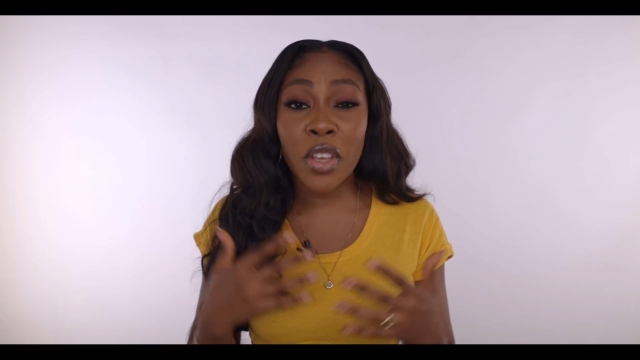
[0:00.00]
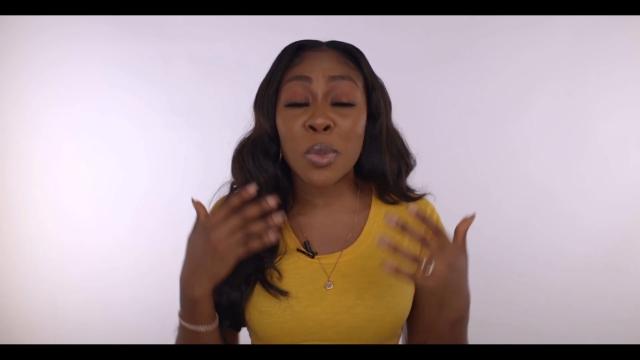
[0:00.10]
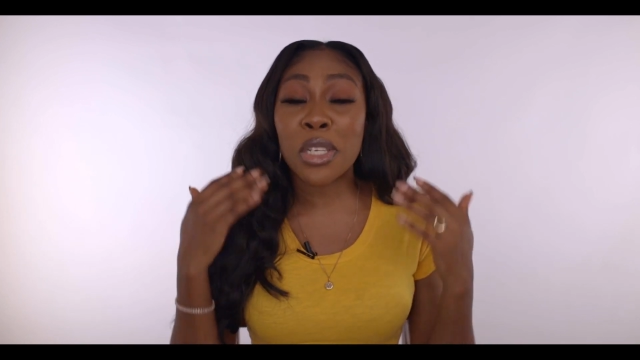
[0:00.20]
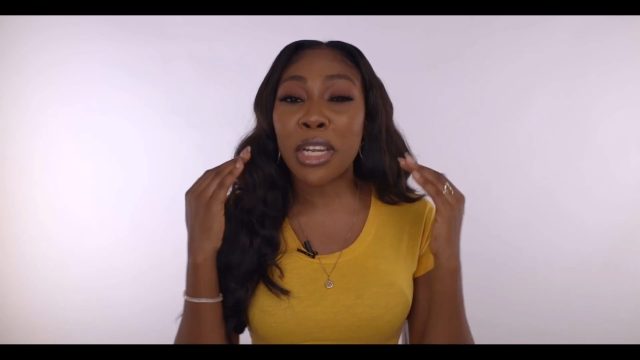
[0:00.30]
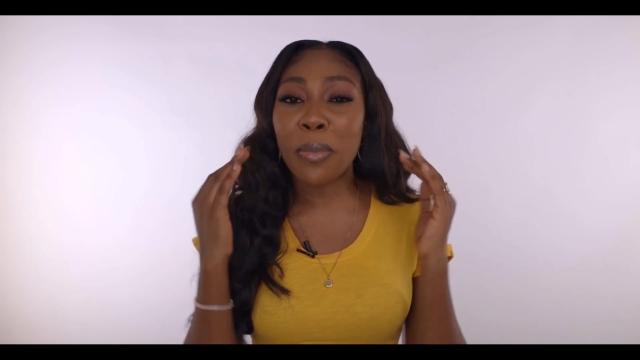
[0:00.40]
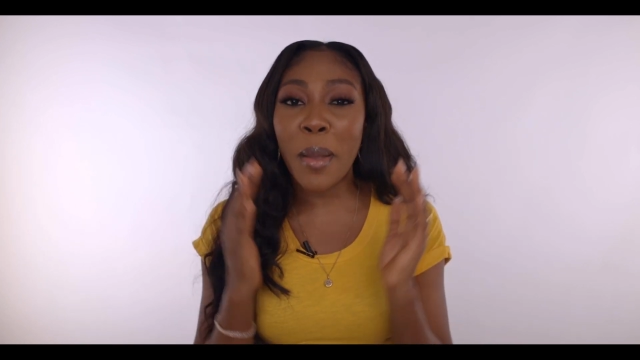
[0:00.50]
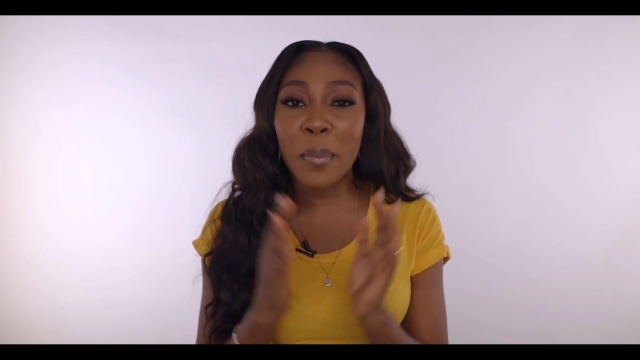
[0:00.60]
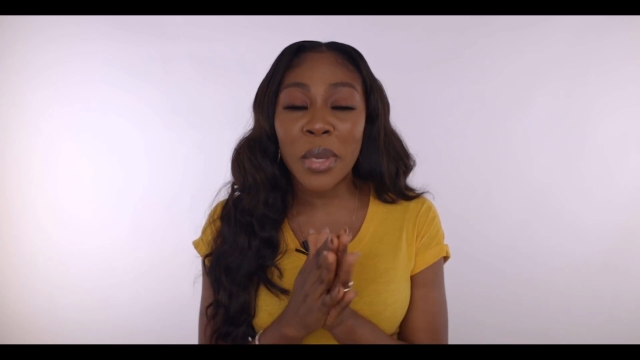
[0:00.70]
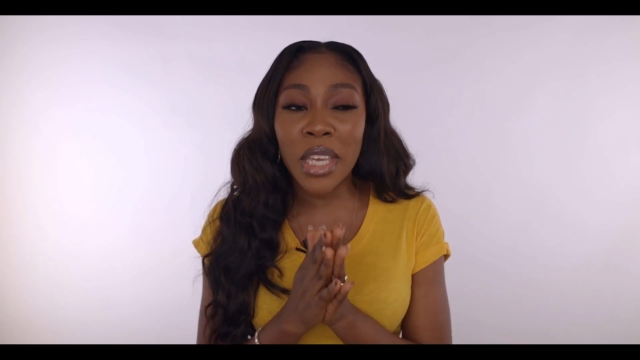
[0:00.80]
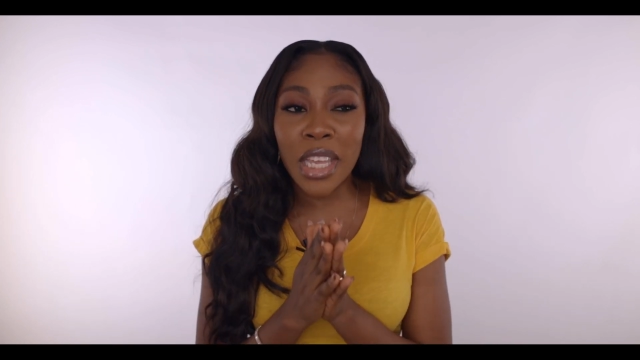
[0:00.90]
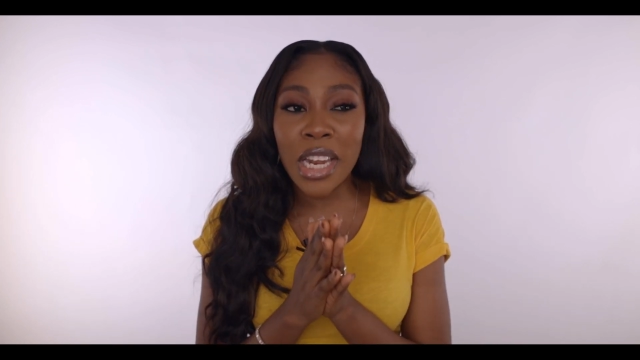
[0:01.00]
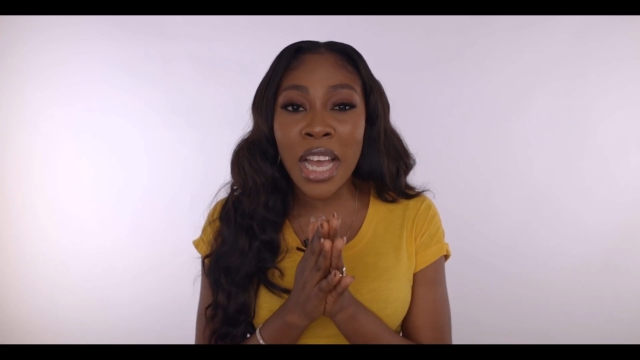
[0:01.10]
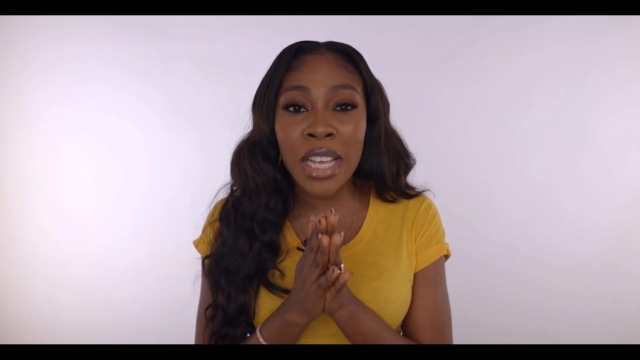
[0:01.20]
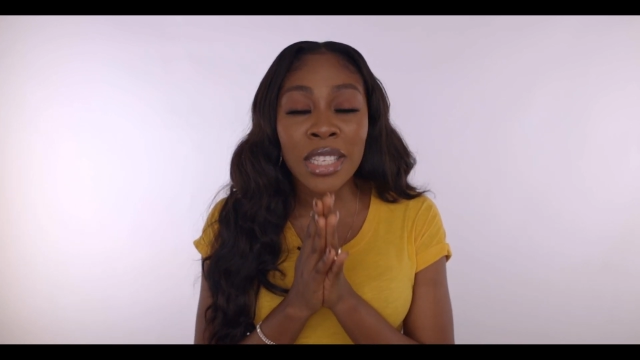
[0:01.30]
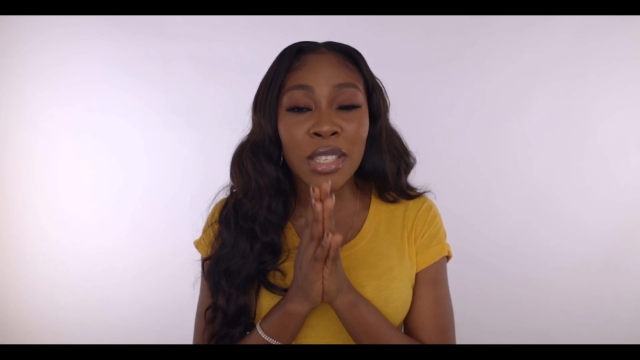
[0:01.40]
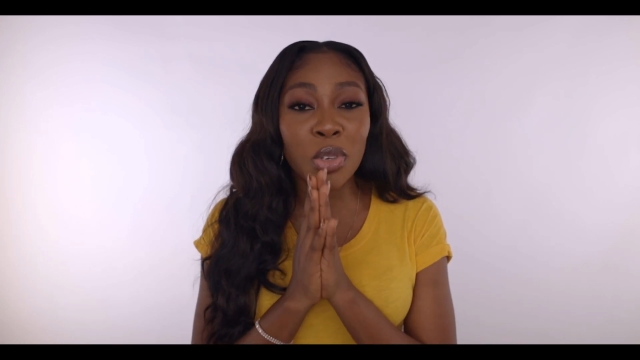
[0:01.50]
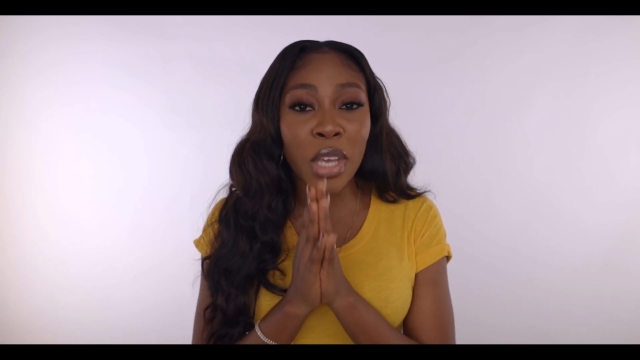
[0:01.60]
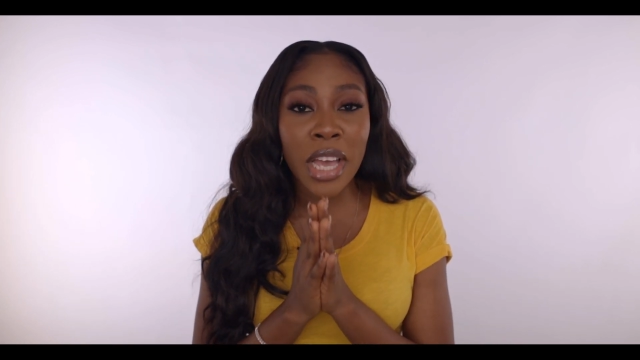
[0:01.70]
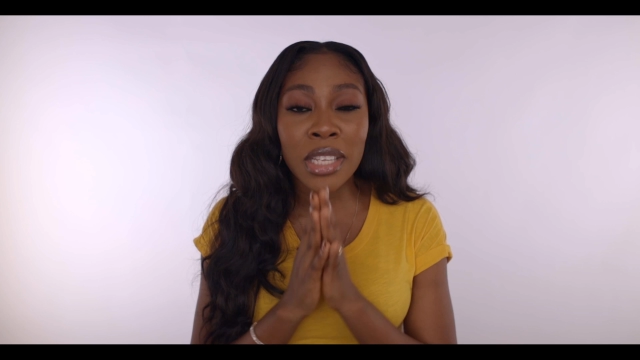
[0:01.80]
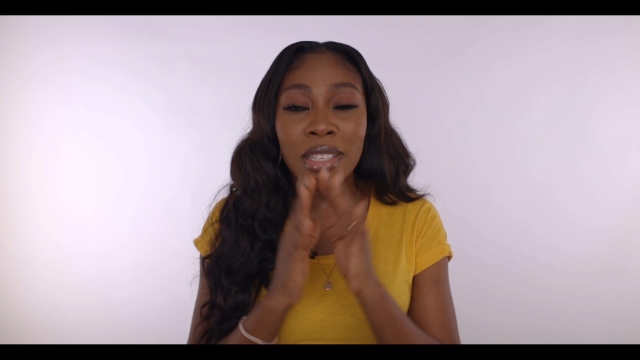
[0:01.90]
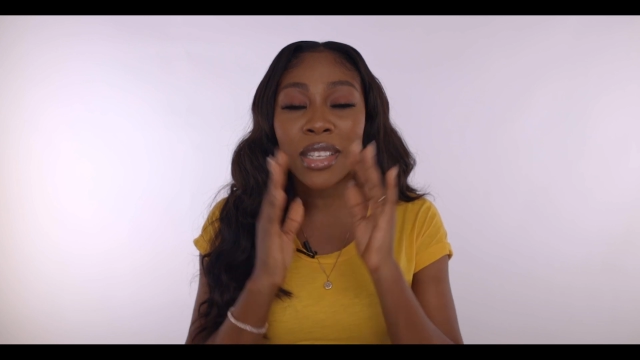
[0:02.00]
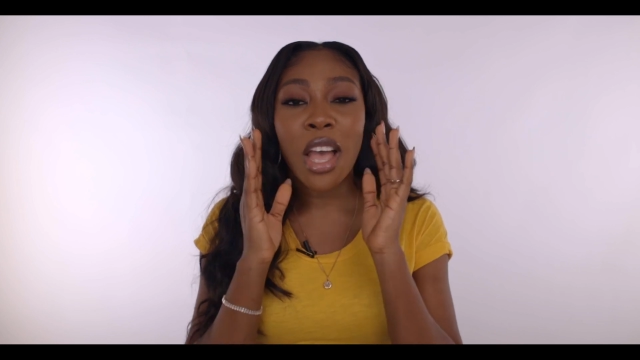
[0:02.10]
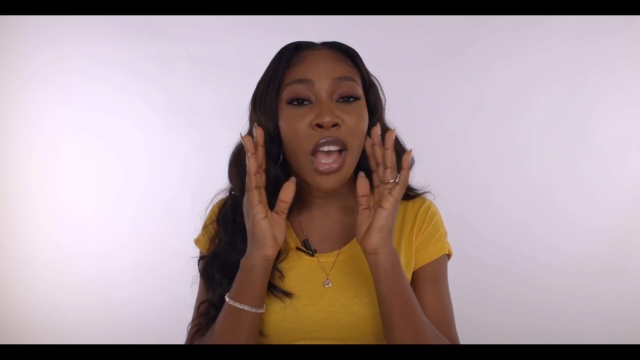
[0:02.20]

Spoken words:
especially my beginners. You guys,